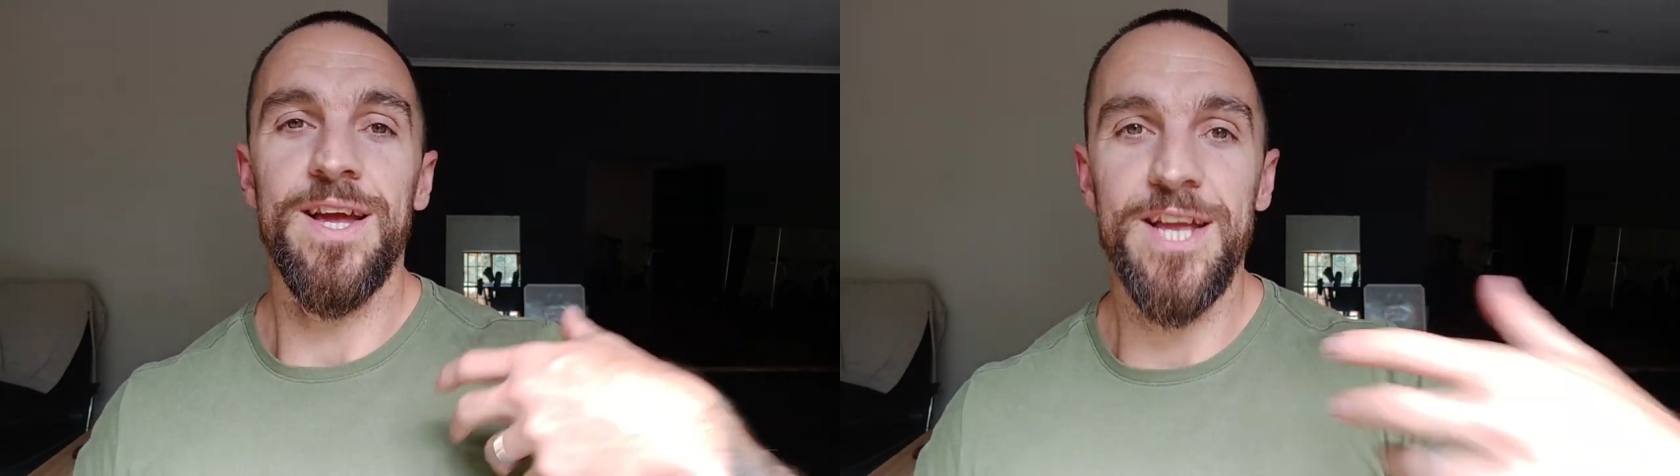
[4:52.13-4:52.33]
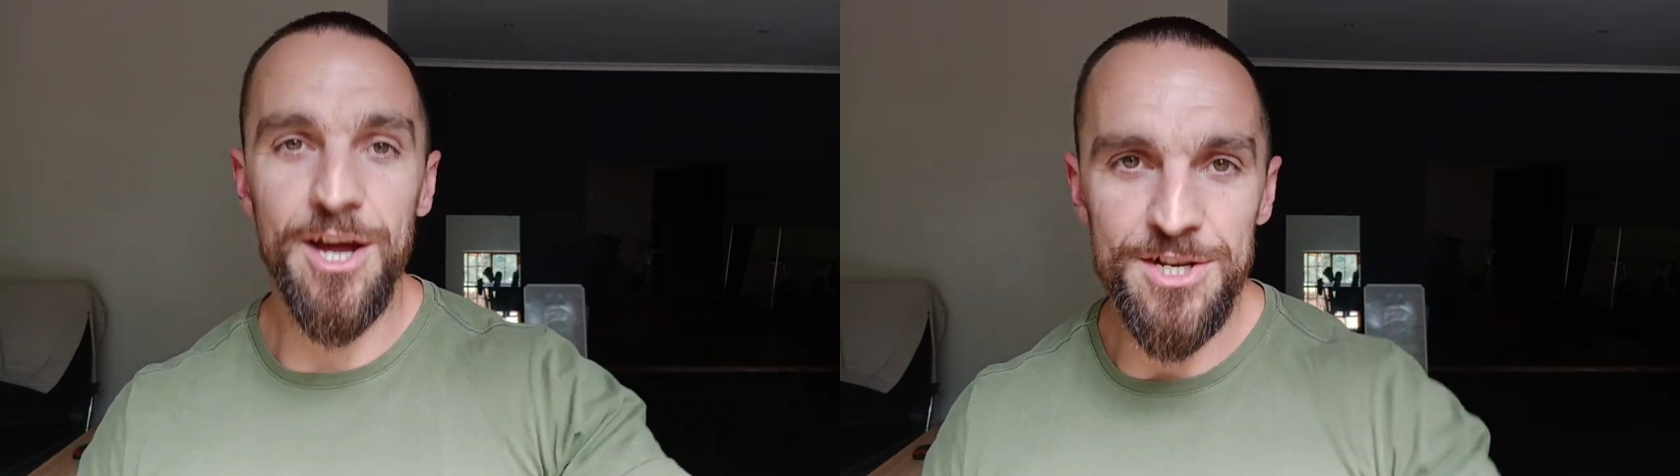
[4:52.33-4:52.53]

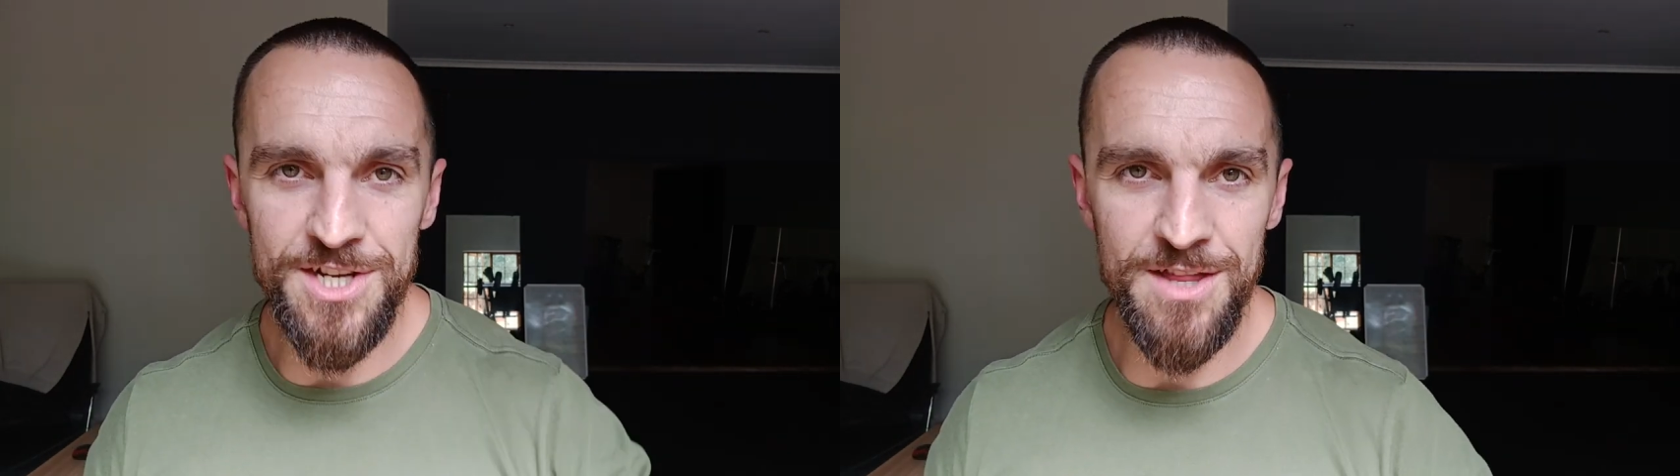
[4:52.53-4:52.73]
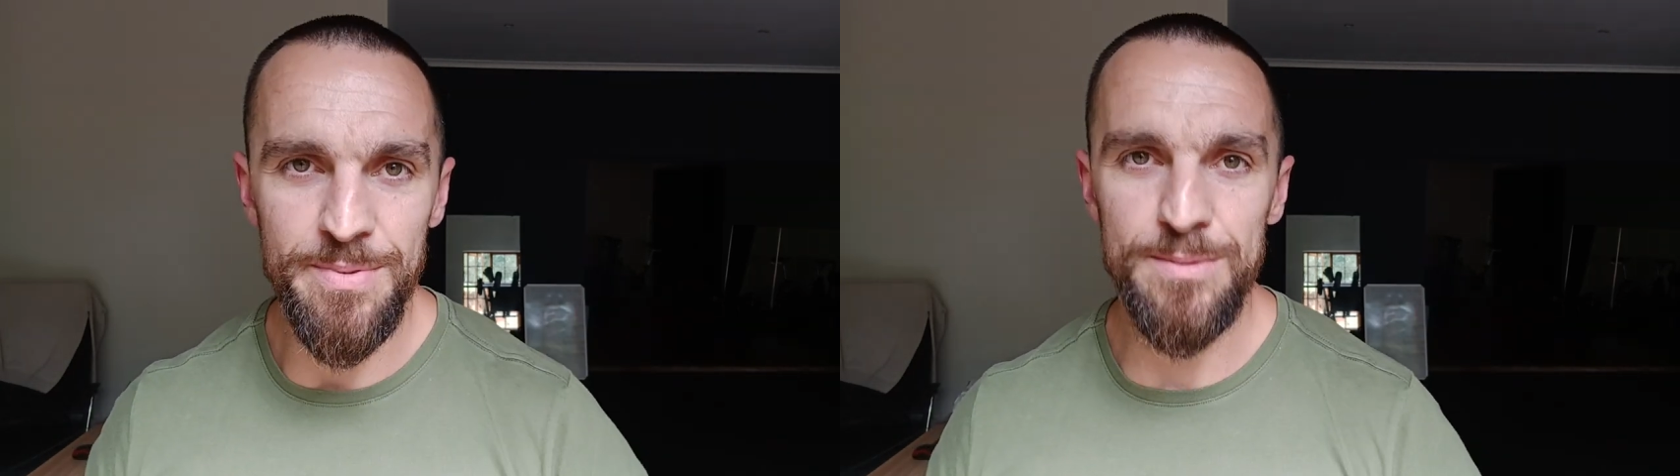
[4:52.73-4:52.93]

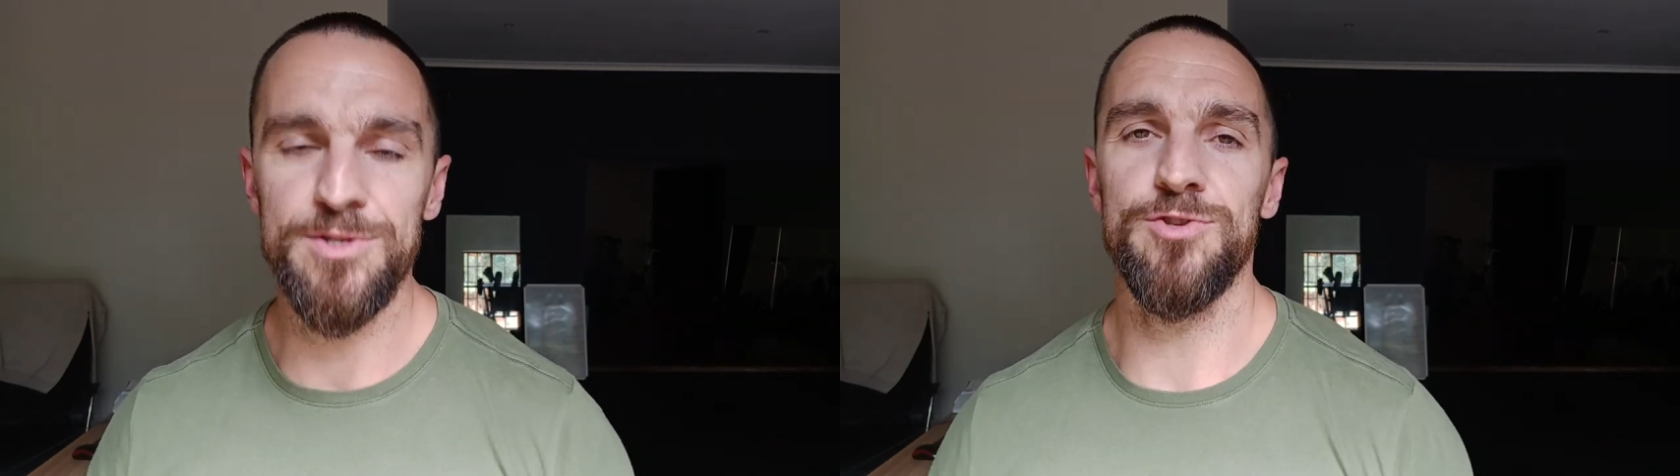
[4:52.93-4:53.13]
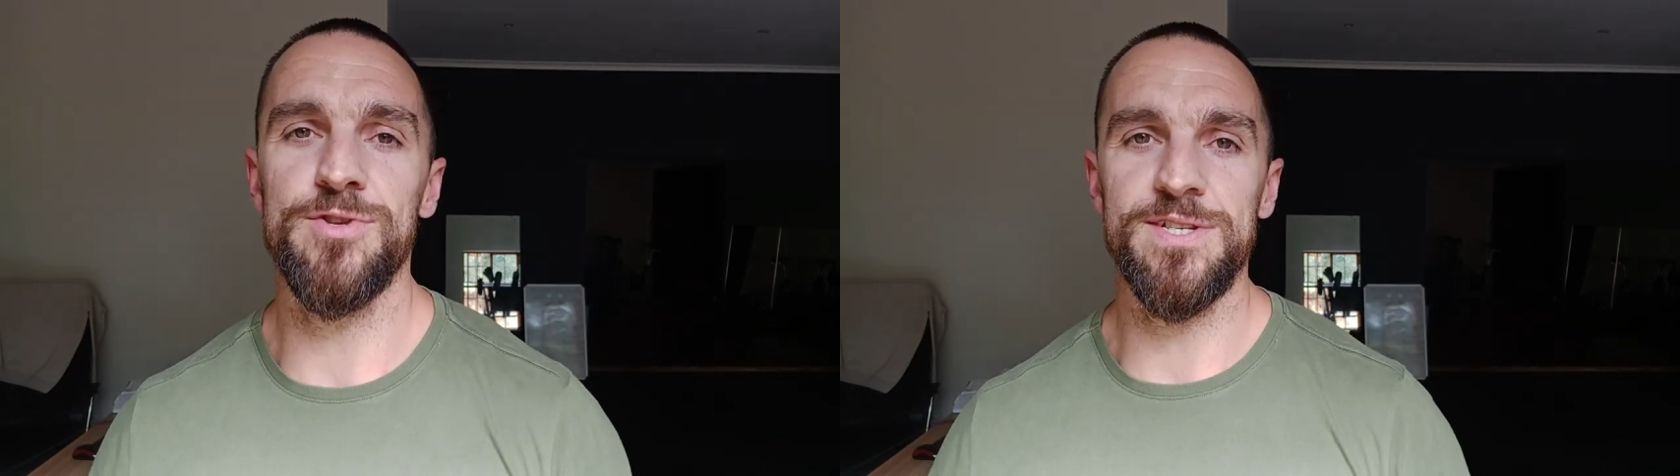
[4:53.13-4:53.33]
encouraging other people
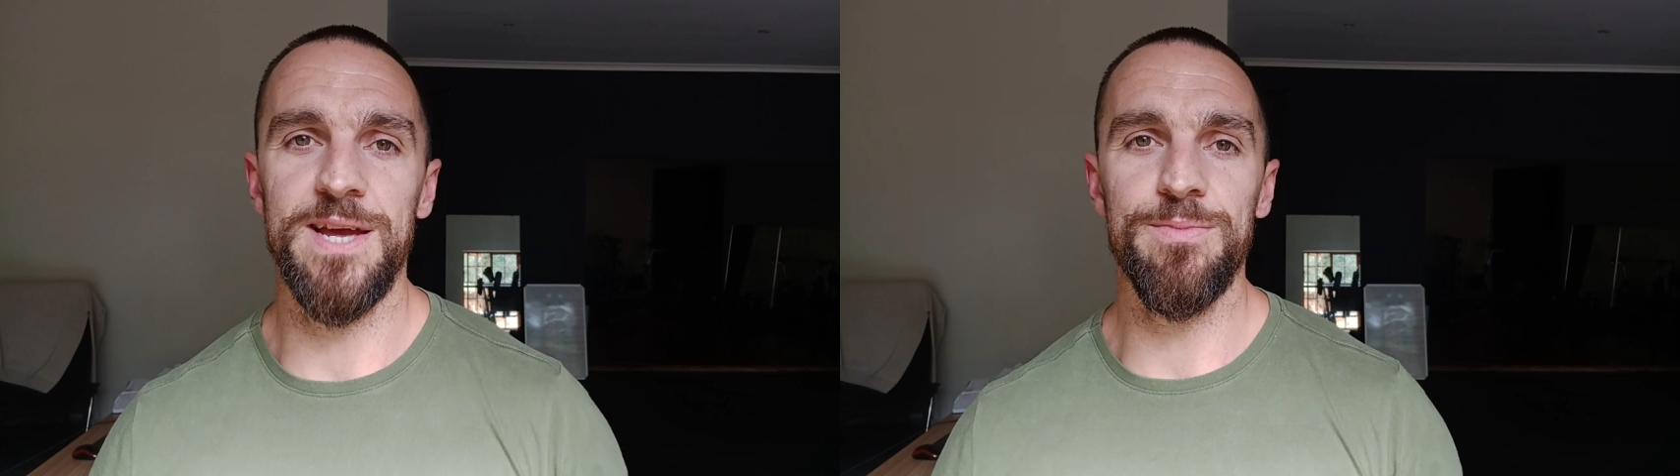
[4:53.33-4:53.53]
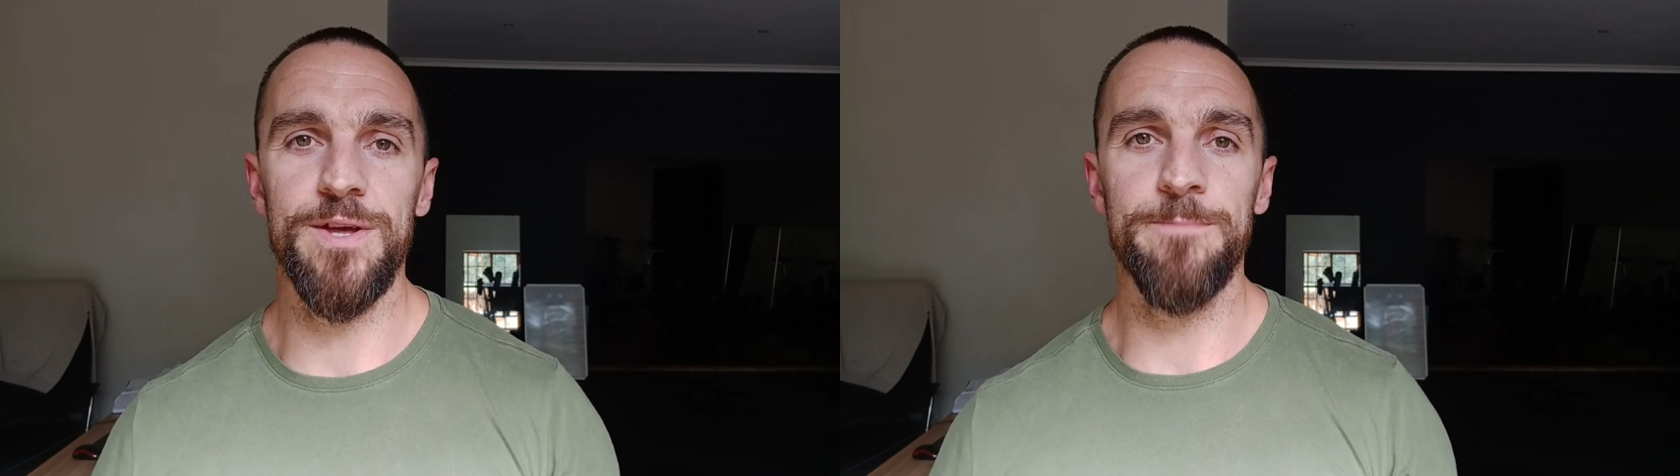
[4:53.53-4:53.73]
to do the
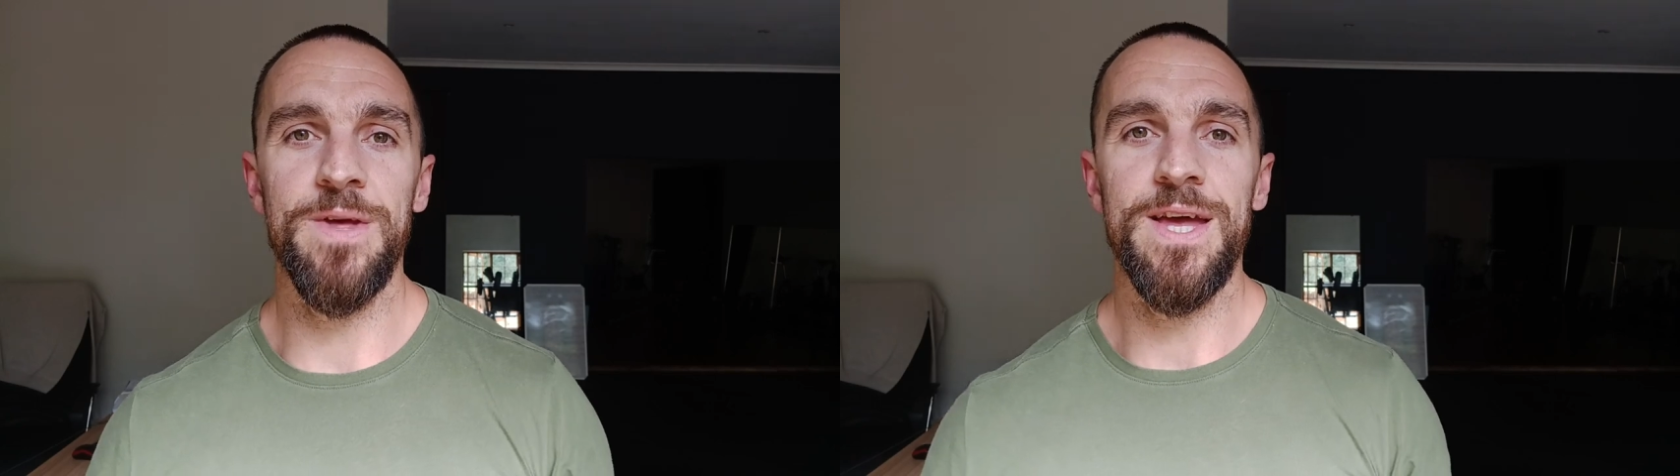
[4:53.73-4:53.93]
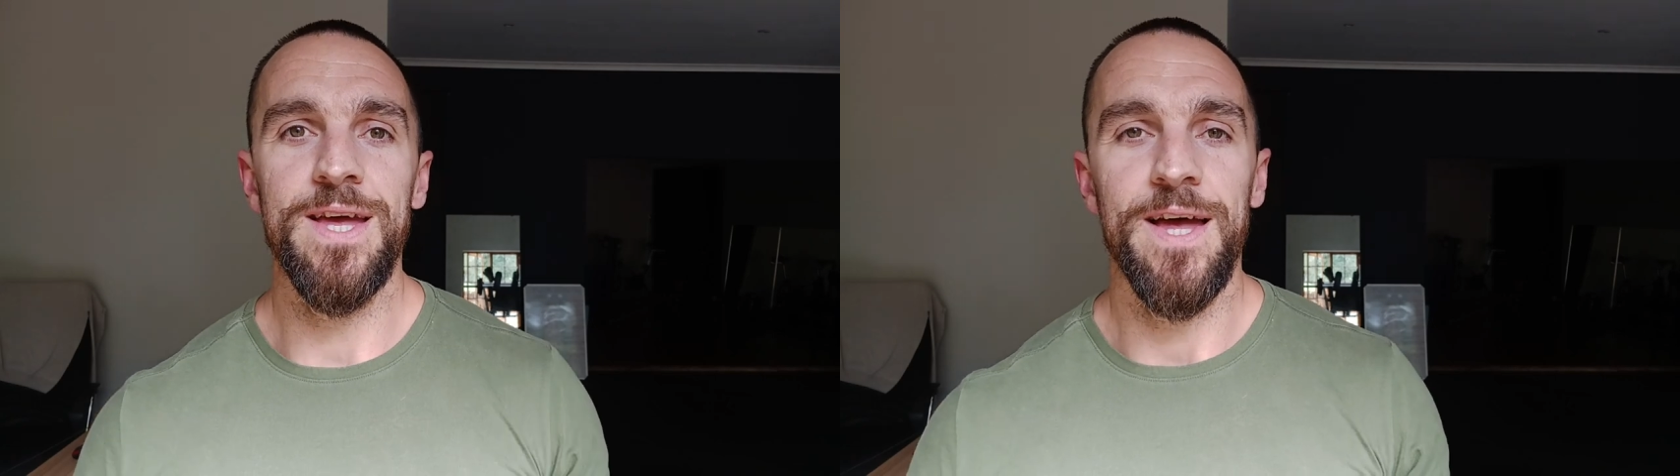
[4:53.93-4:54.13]
same thing.